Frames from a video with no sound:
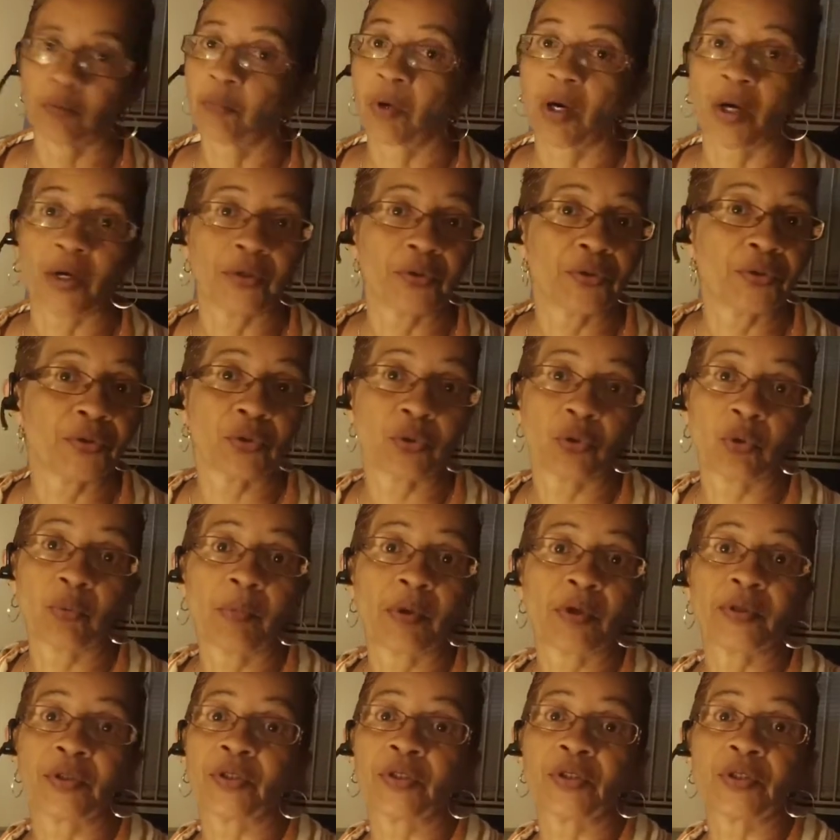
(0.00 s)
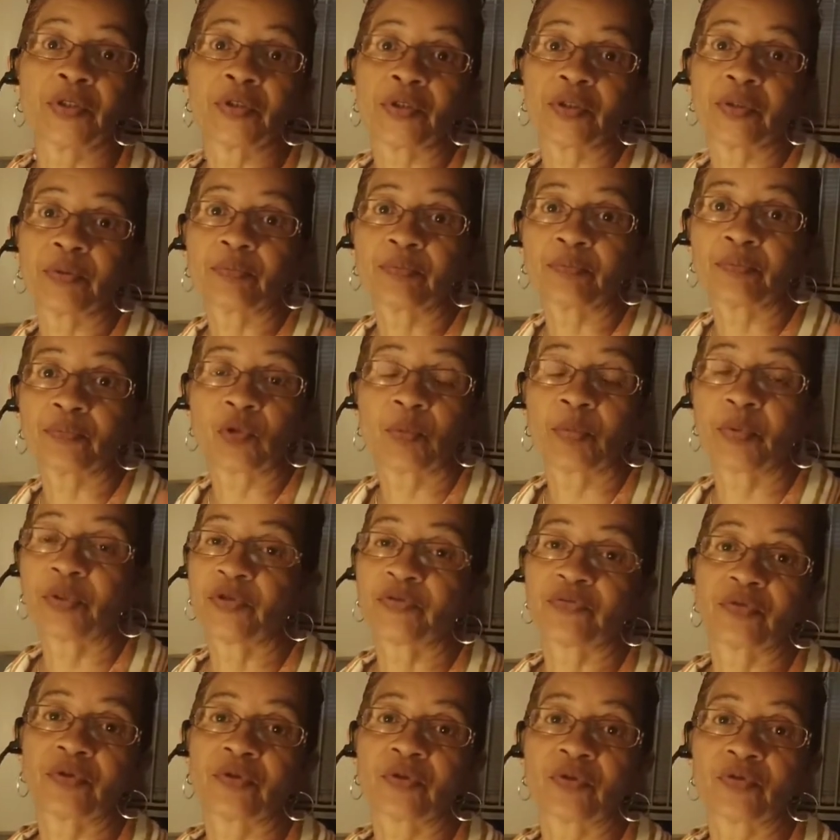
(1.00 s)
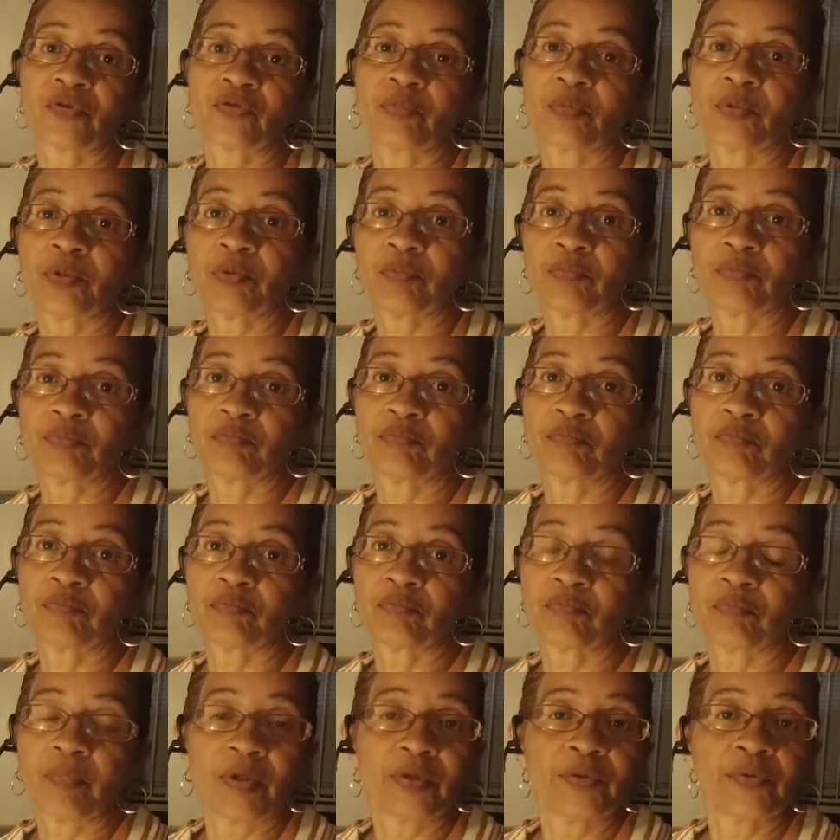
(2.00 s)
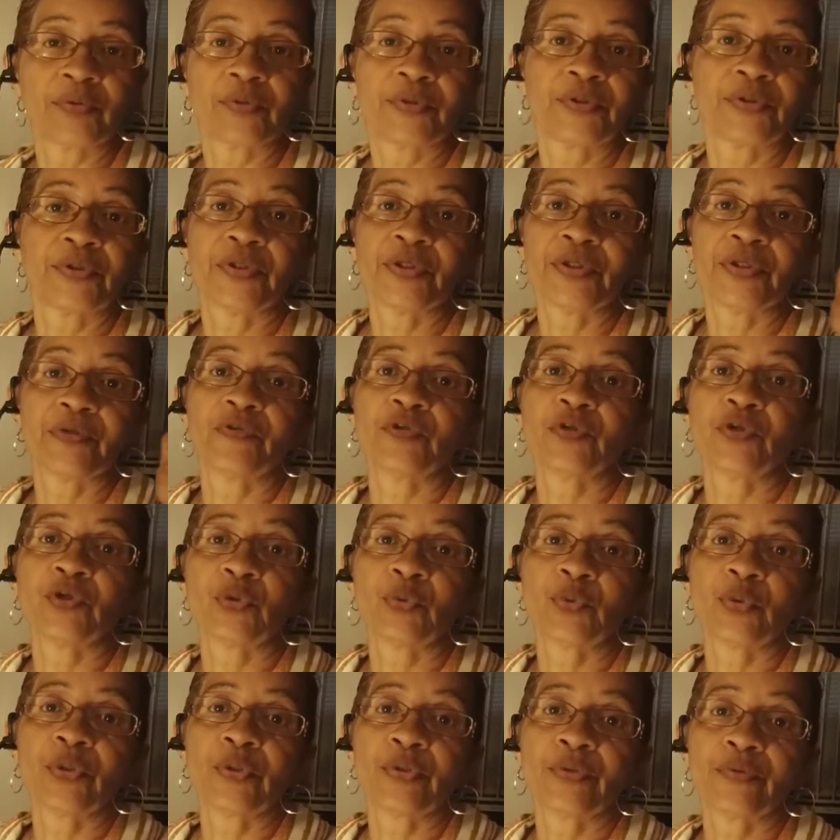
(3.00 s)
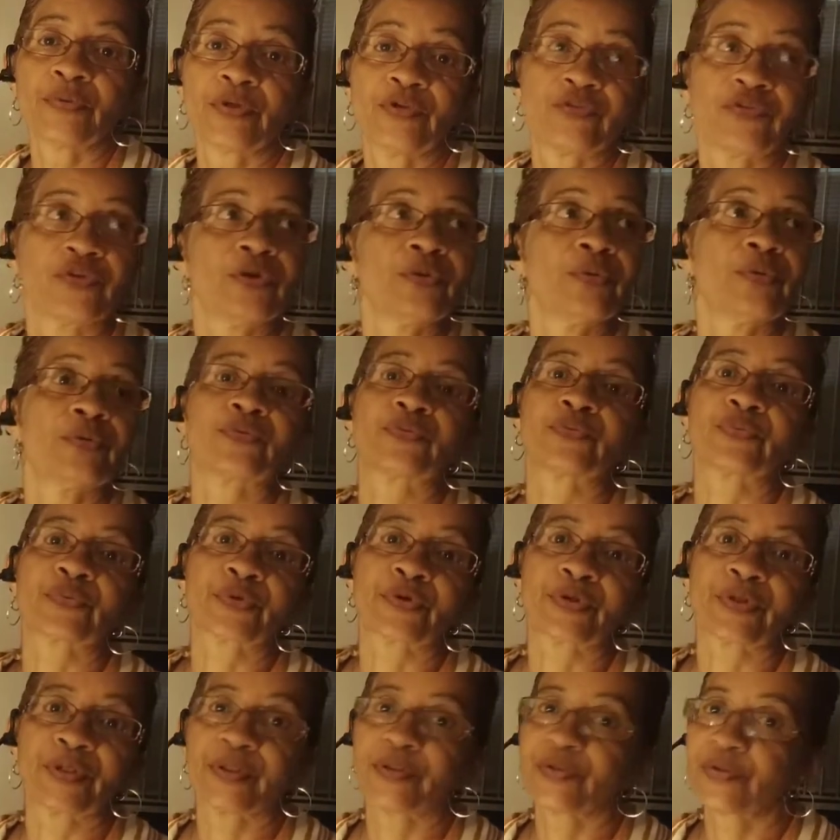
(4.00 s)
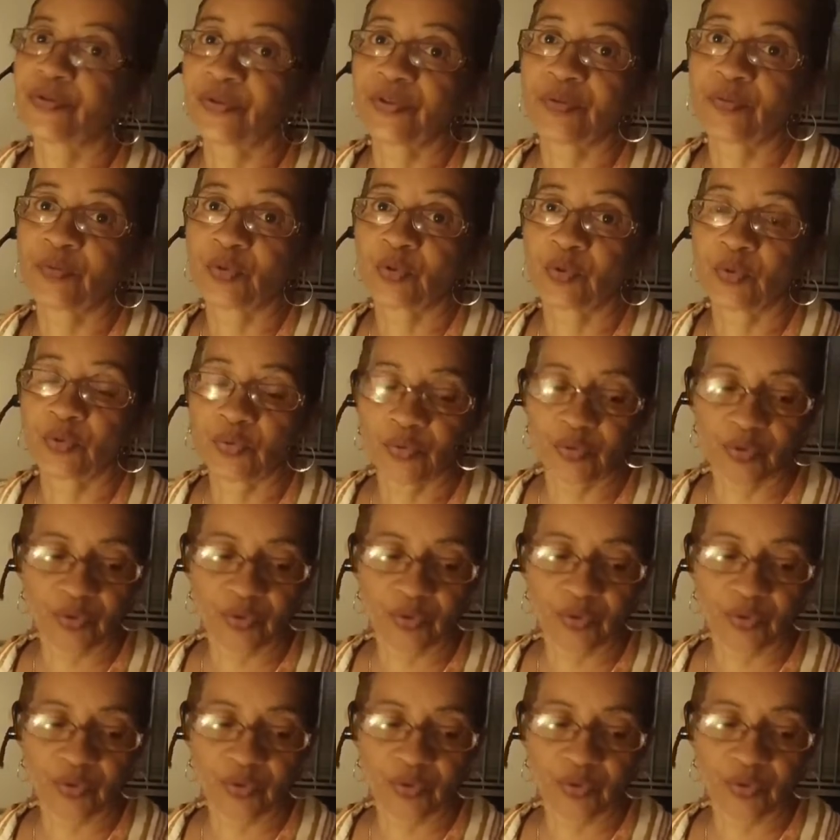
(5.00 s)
I didn't know about anything. Nobody said nothing to me. My daughter didn't even know either, and she was working. She didn't even know.